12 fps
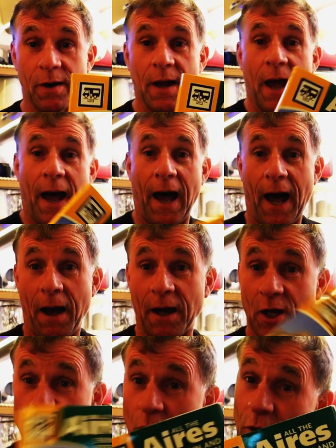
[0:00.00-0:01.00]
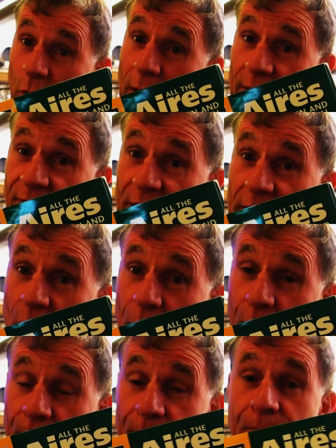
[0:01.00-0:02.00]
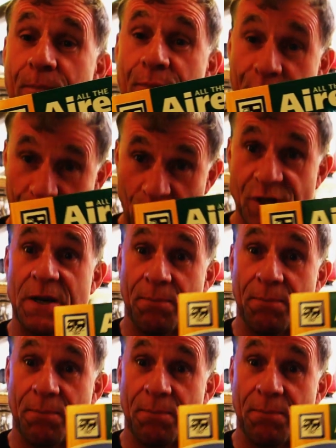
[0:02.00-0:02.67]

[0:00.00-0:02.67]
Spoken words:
because I'm going to end the video pretty